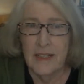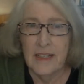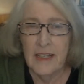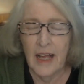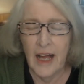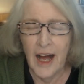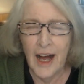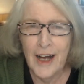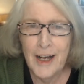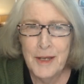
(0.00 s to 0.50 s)

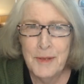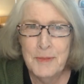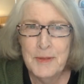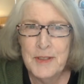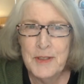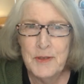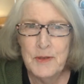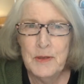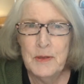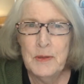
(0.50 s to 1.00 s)
Hi,
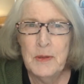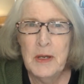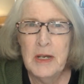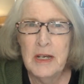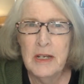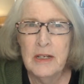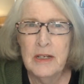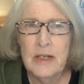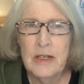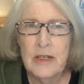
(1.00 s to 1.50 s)
mystery
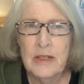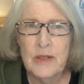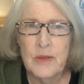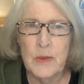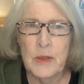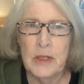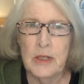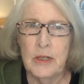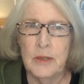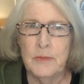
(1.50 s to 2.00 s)
writers.
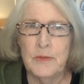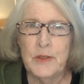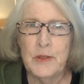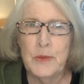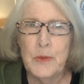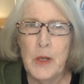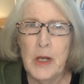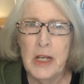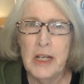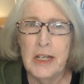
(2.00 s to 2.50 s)
Welcome to
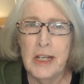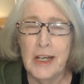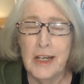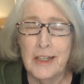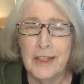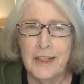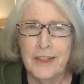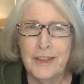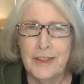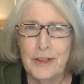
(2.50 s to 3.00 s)
Write a
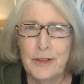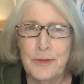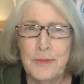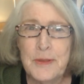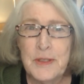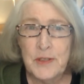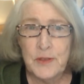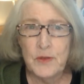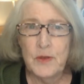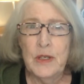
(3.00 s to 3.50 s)
Killer
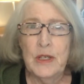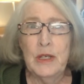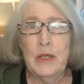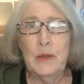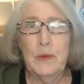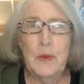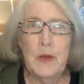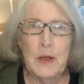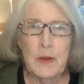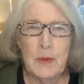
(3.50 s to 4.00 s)
Mystery,
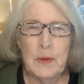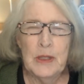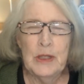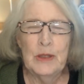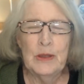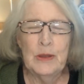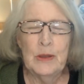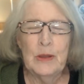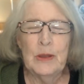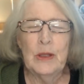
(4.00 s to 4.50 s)
where we
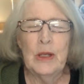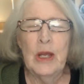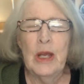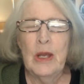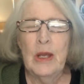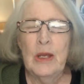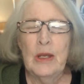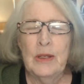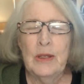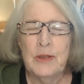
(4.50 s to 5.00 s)
learn
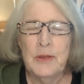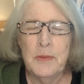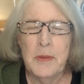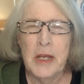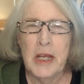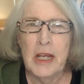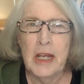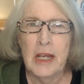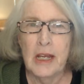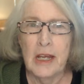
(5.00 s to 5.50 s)
to
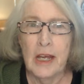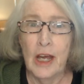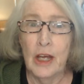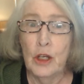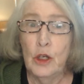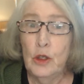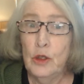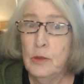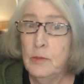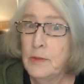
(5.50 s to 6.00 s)
make a
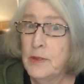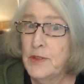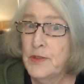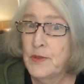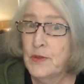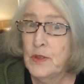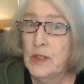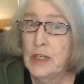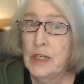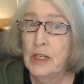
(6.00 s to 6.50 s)
good
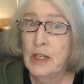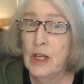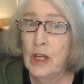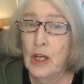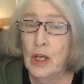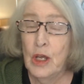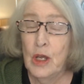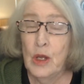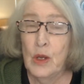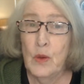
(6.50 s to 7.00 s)
mystery
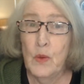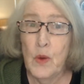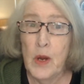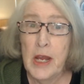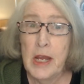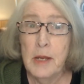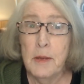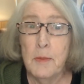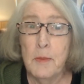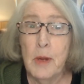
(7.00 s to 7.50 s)

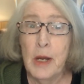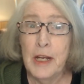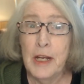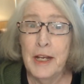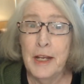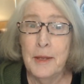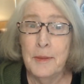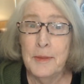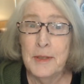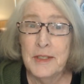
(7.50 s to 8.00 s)
great. My
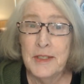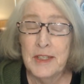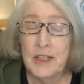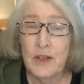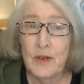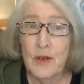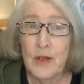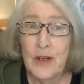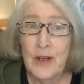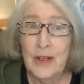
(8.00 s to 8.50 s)
name is
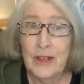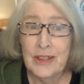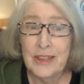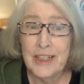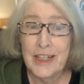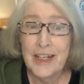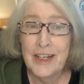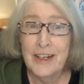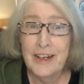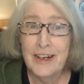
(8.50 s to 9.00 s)
Zara
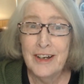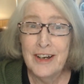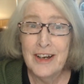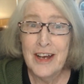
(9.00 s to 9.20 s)
Altair,